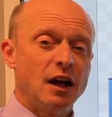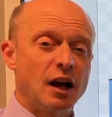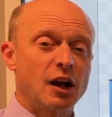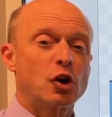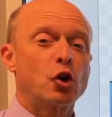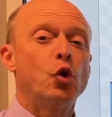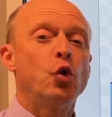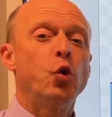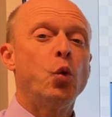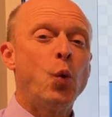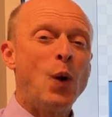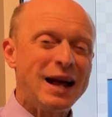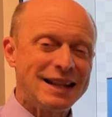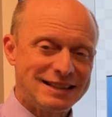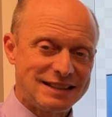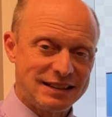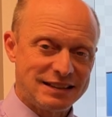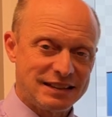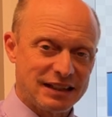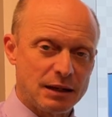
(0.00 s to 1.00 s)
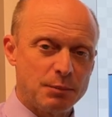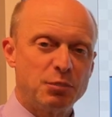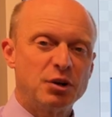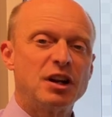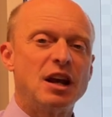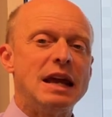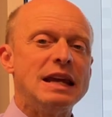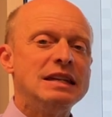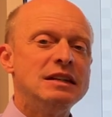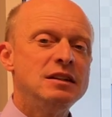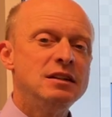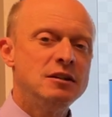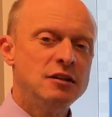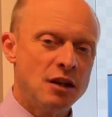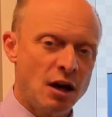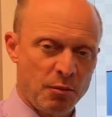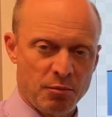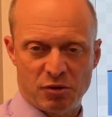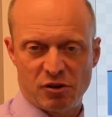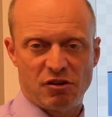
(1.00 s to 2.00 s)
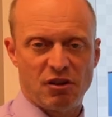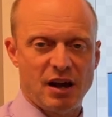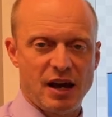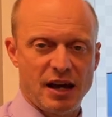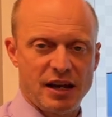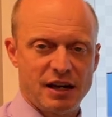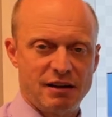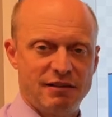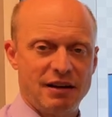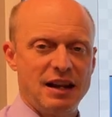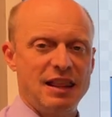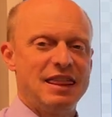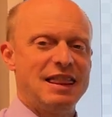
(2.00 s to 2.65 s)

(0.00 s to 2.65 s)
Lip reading: Quantity, put a number on it, right?